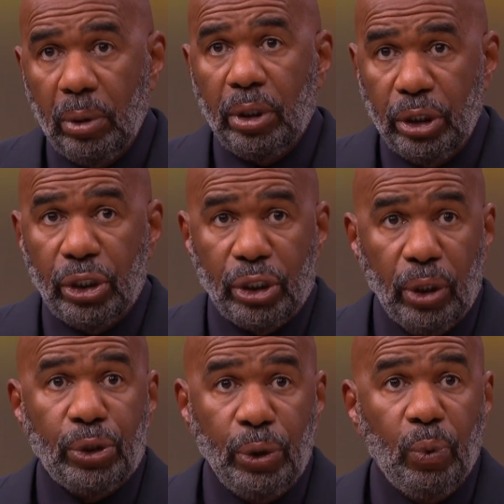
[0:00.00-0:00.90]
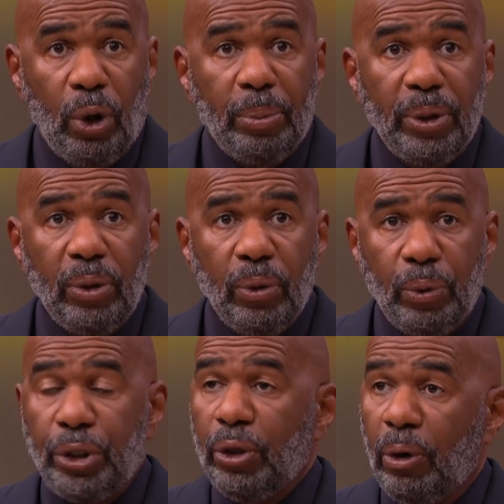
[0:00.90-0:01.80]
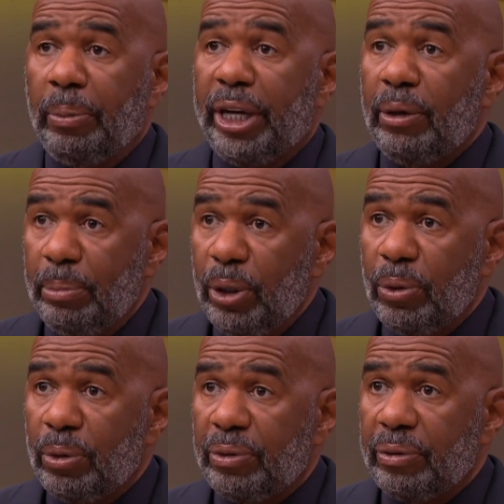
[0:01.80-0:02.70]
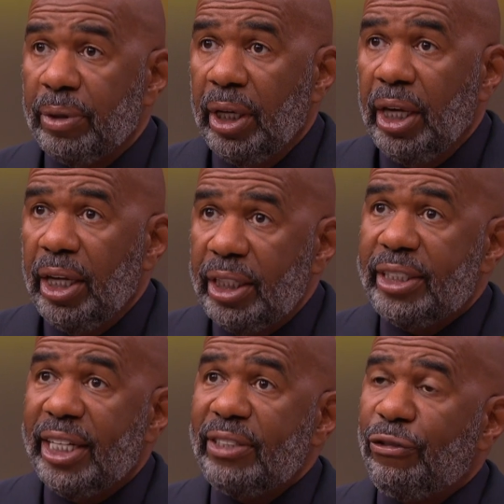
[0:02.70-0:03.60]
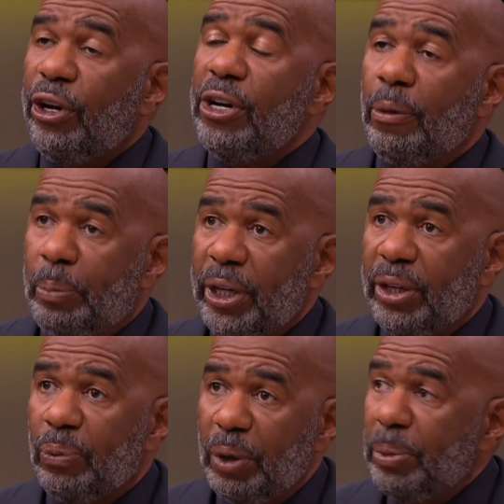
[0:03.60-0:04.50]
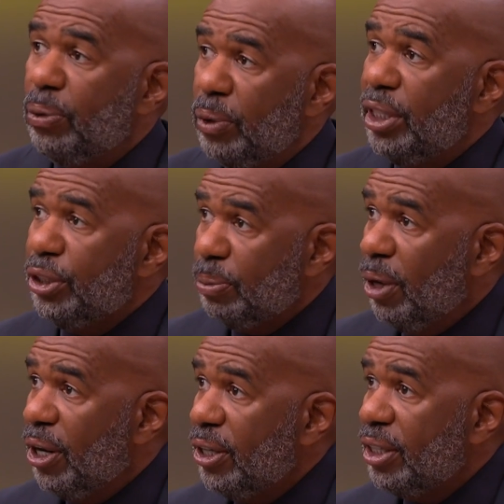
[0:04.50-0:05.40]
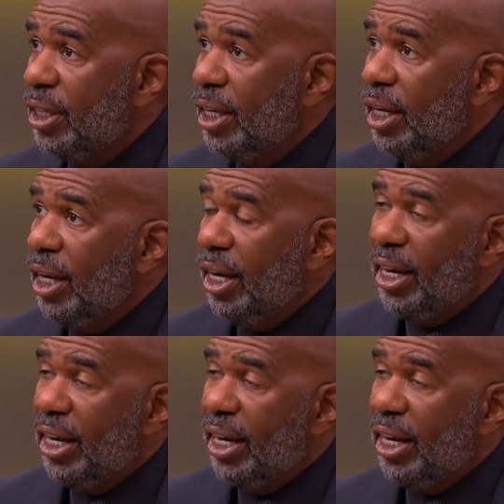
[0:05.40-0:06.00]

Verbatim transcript: consult your woman when you're going to make a move. It's just for her opinion. Women are really smart, and